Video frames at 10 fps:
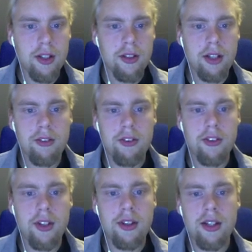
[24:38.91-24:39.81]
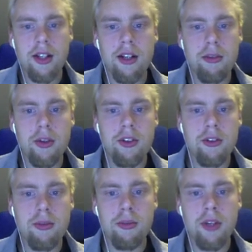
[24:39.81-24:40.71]
We're going to have to set that up
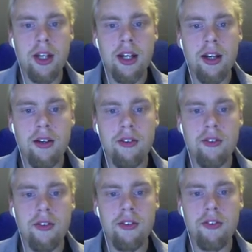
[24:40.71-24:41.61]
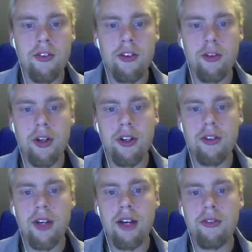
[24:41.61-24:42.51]
to have the physics body to
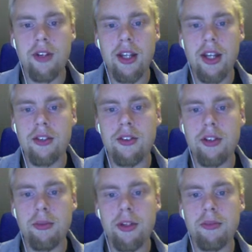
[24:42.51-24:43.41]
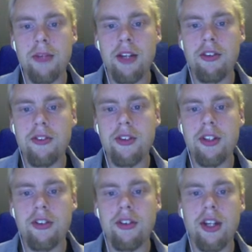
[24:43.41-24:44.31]
have a category bitmask of
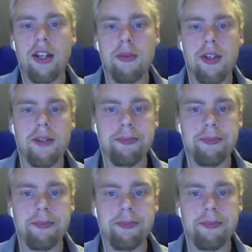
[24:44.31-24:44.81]
collision enemy.